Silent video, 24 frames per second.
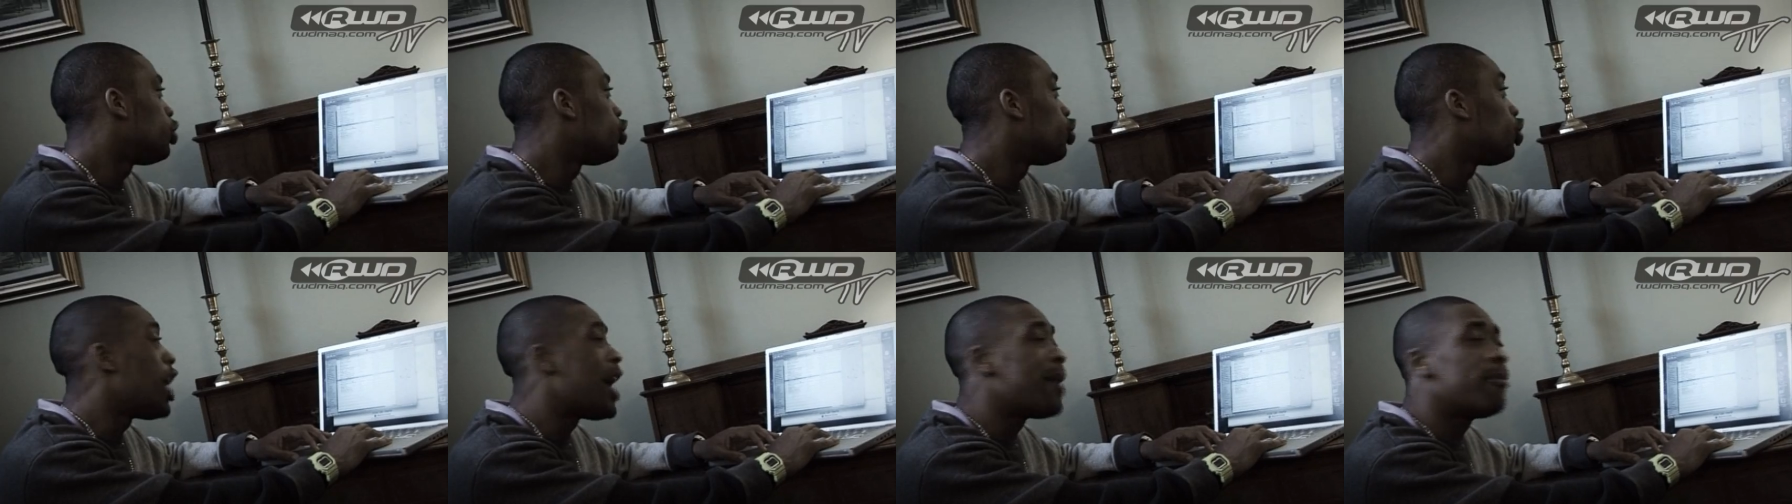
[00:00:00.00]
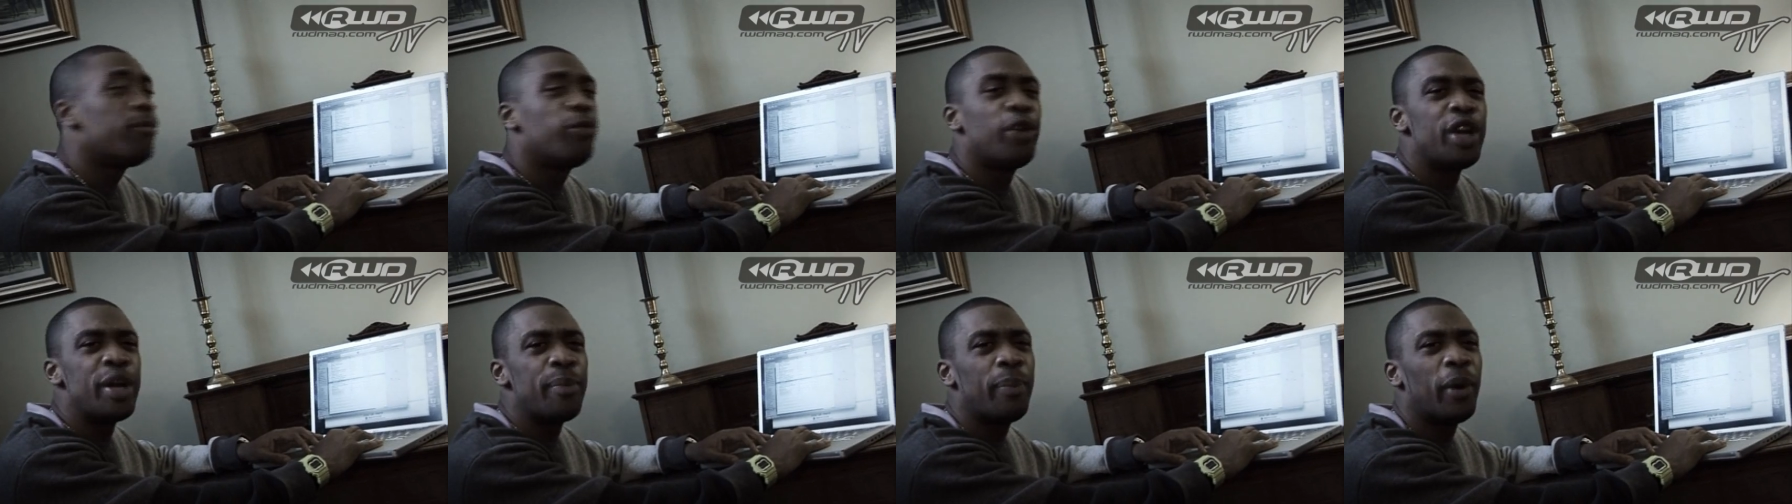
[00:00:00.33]

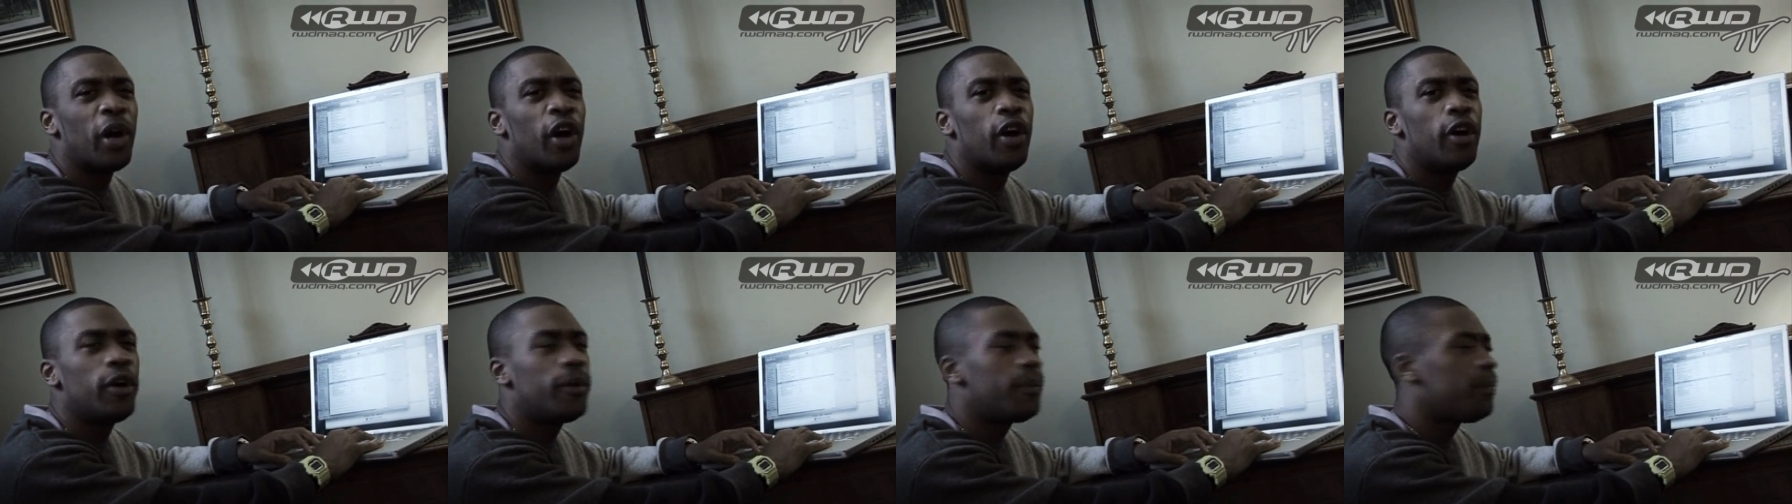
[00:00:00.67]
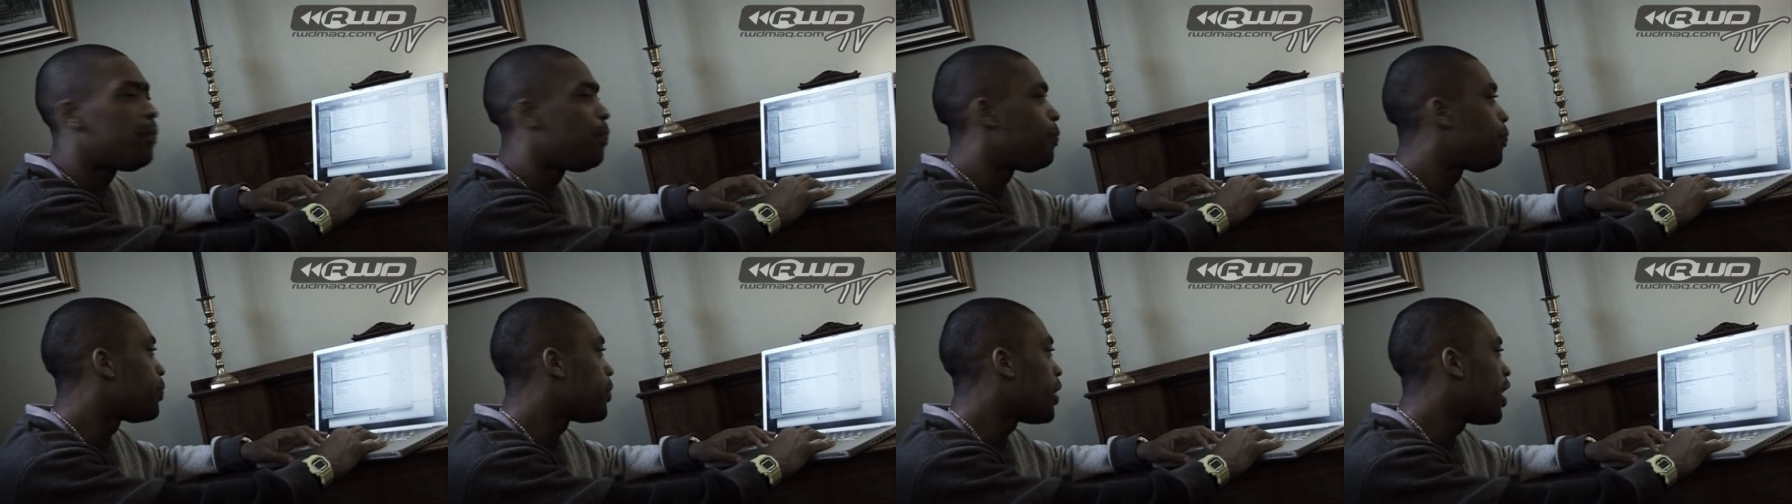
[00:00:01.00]
Graham Reaper.
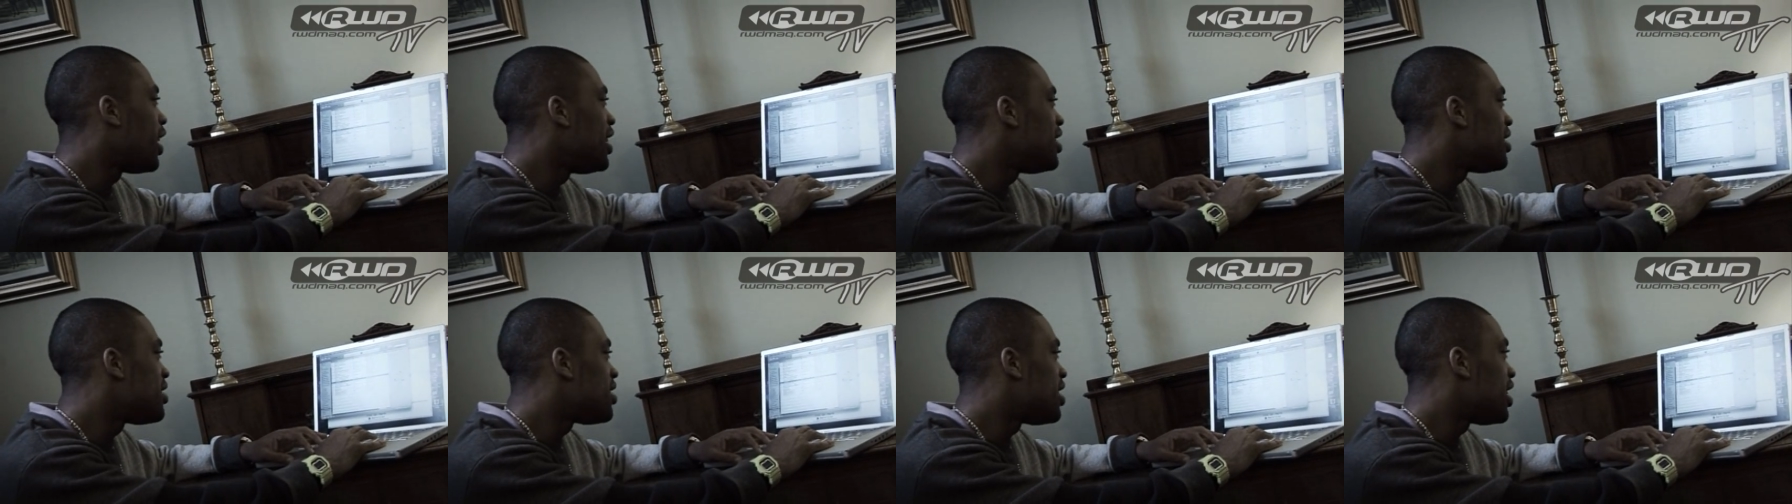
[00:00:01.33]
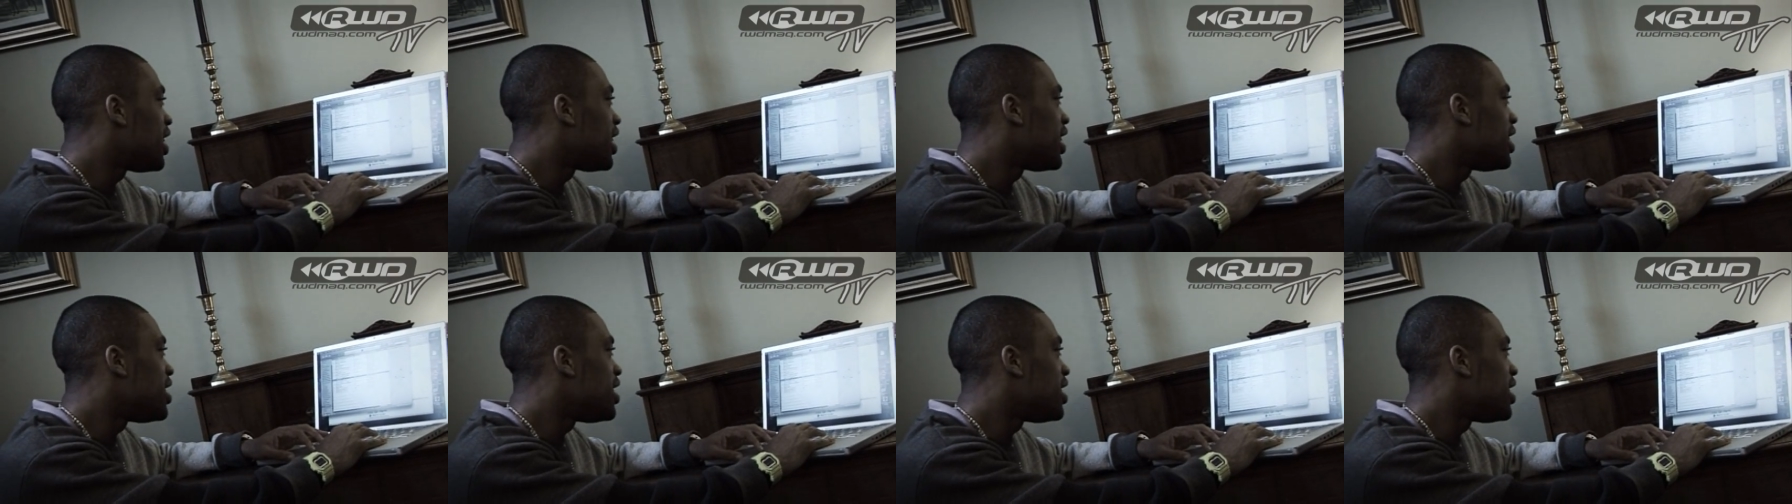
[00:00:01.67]
He's sick,